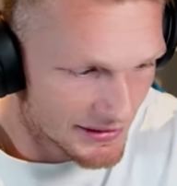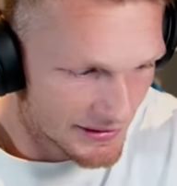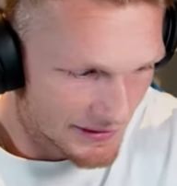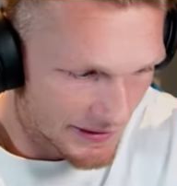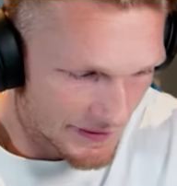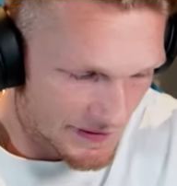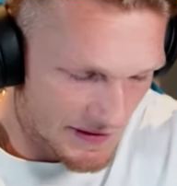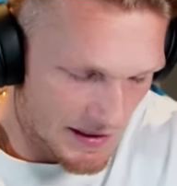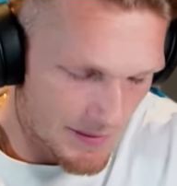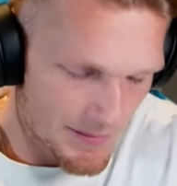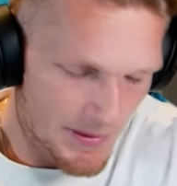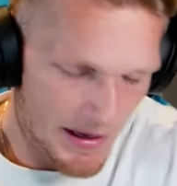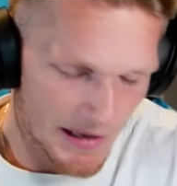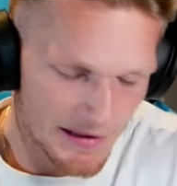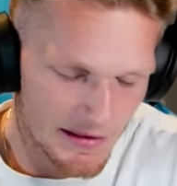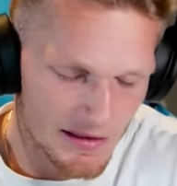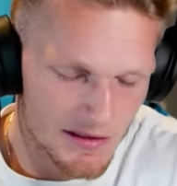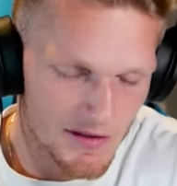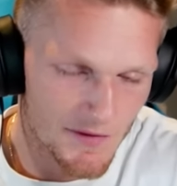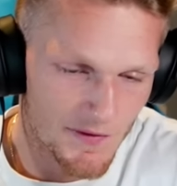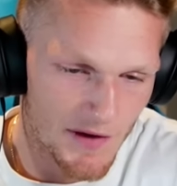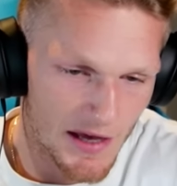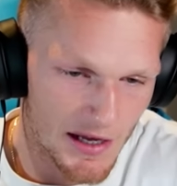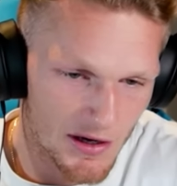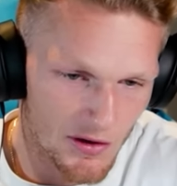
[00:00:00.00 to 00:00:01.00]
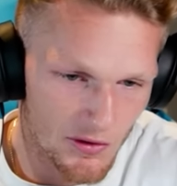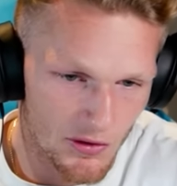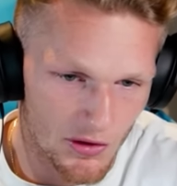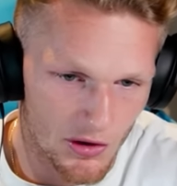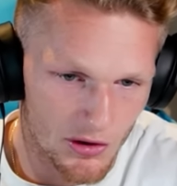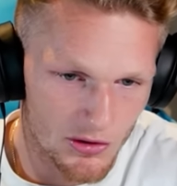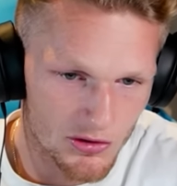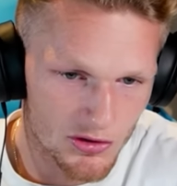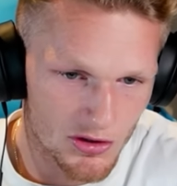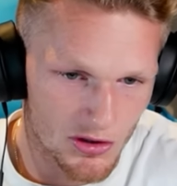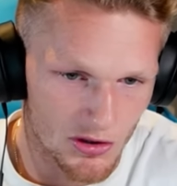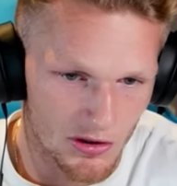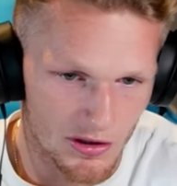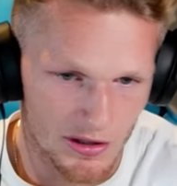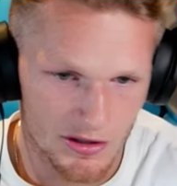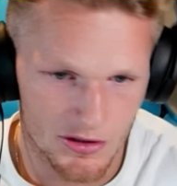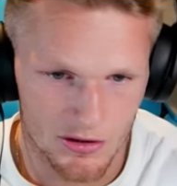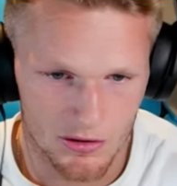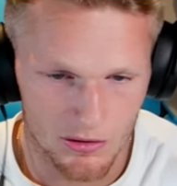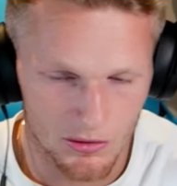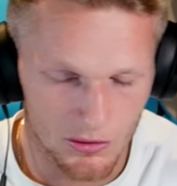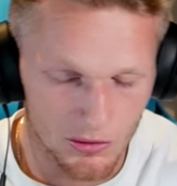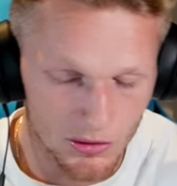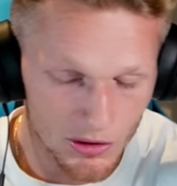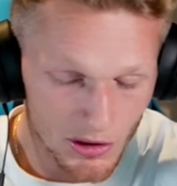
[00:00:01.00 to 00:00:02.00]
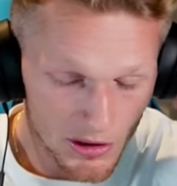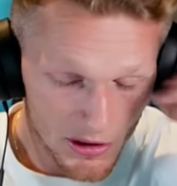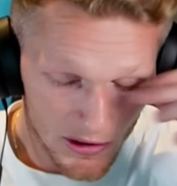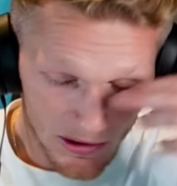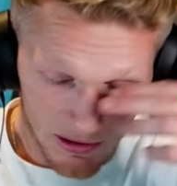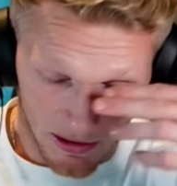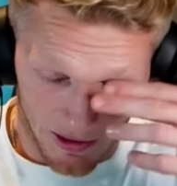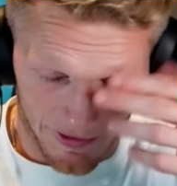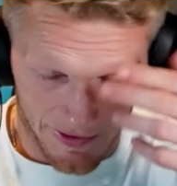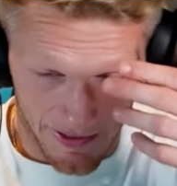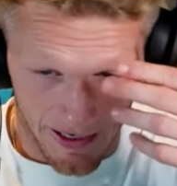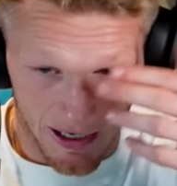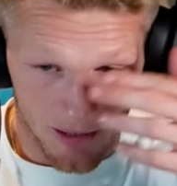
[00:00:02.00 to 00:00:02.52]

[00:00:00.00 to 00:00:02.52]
the impact that you've had on those guys who are now